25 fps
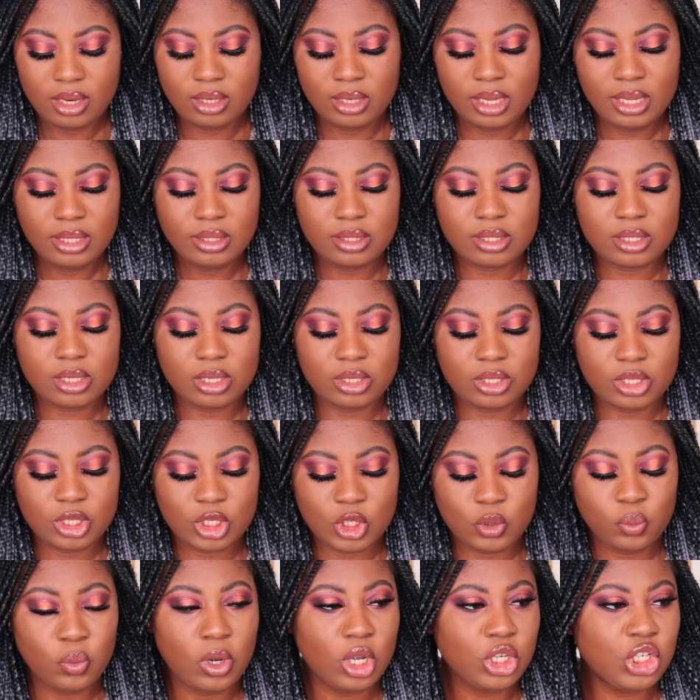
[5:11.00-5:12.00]
let's
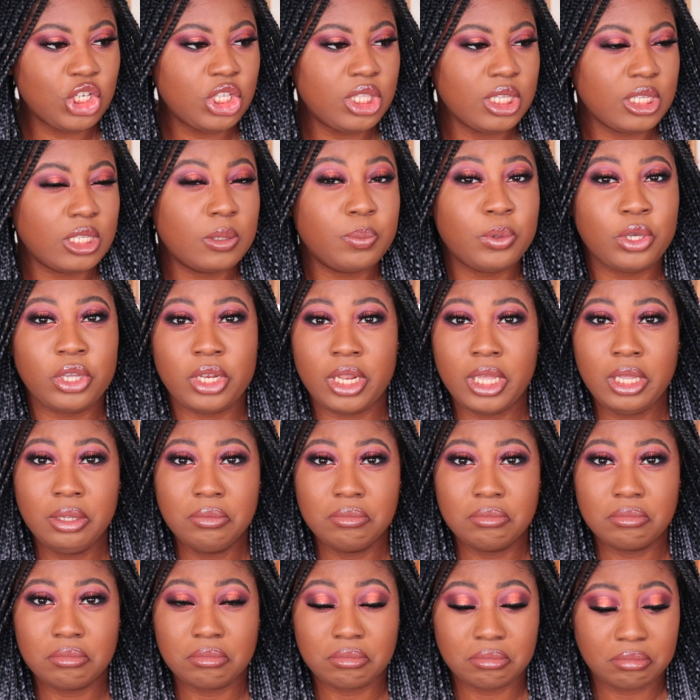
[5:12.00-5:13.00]
swatch this beauty.
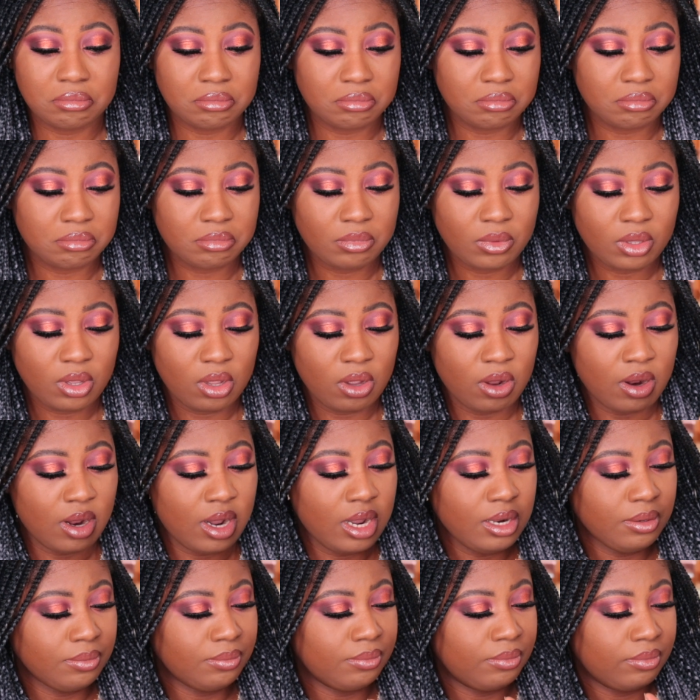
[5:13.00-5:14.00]
Alright.